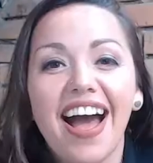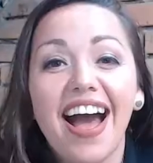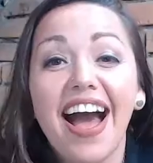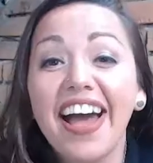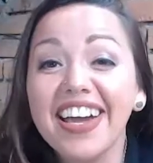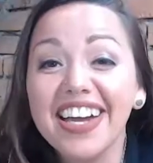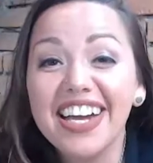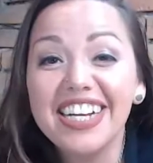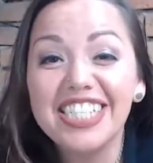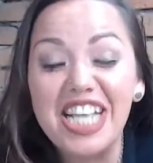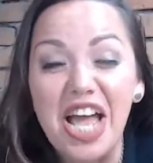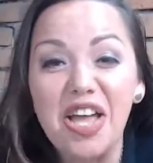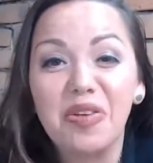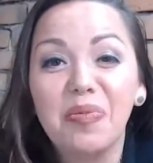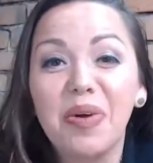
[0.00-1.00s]
Hi guys,
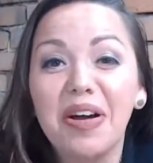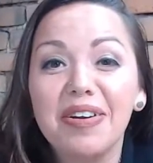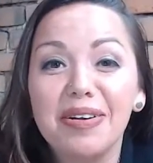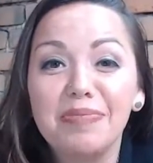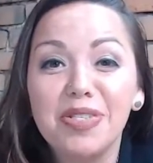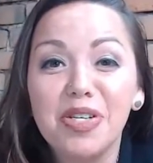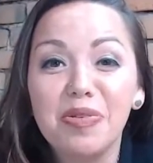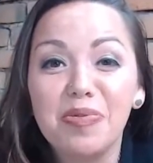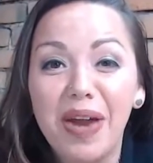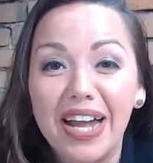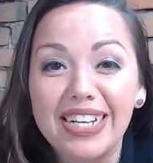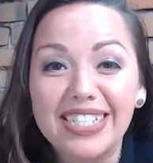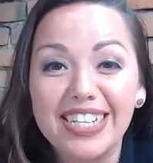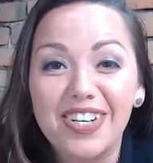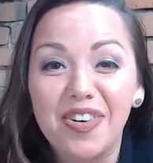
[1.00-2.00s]
and welcome to
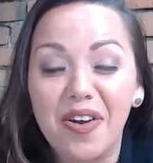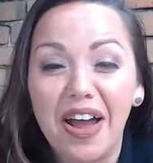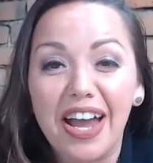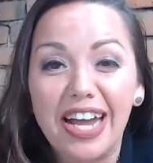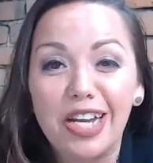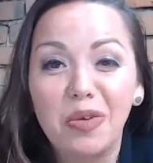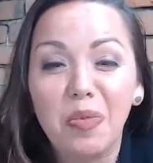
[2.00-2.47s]
Rise and Grind,